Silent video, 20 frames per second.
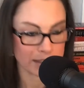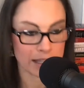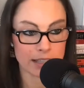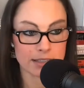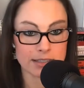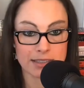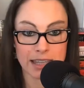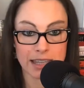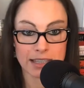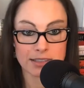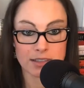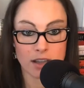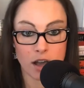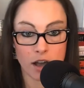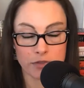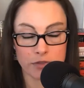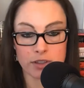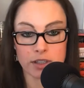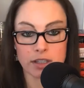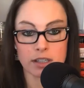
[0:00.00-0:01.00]
That's
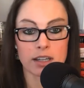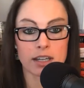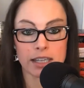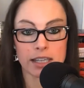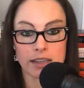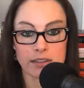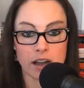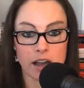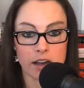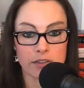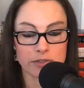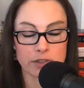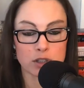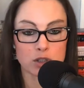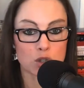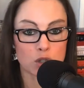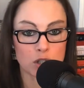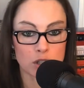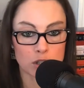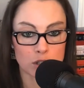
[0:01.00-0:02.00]
off
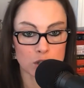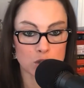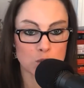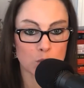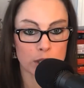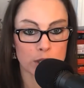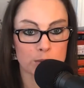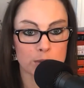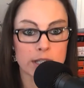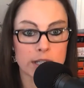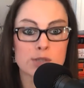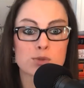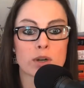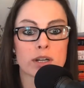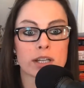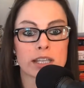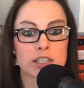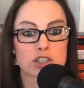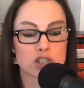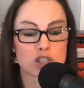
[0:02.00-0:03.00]
the 20 rigs
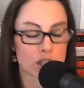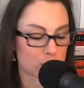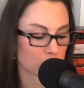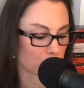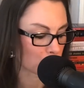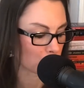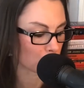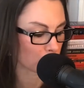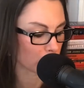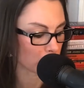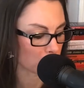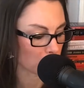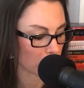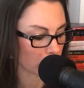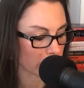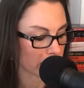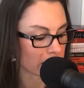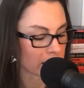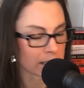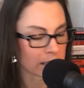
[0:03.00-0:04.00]
running in January
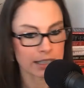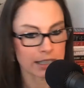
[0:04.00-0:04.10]
2020.